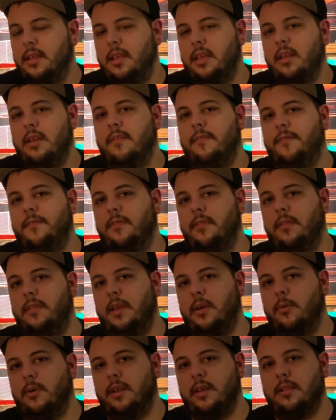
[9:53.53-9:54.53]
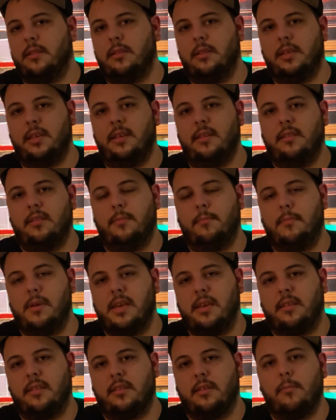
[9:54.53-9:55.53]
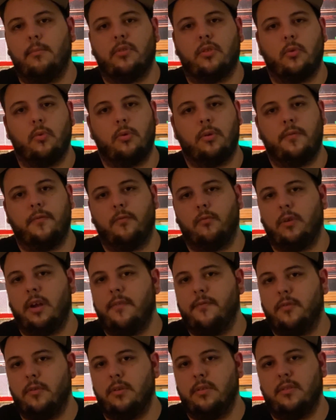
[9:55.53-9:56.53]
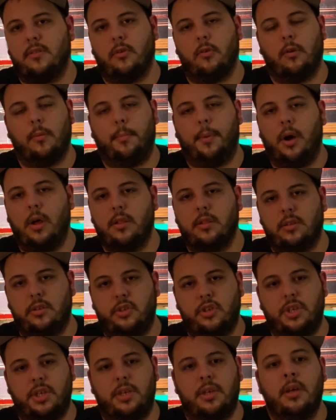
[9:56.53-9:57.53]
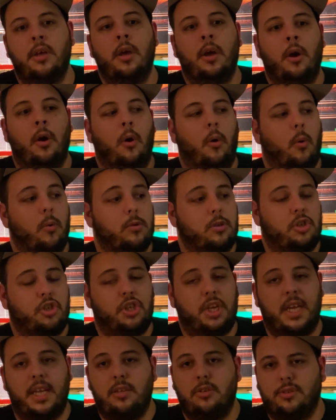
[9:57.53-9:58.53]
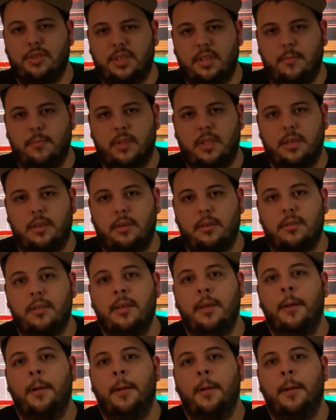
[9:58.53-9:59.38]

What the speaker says: if they would at least make some sort of reference or apology or change something.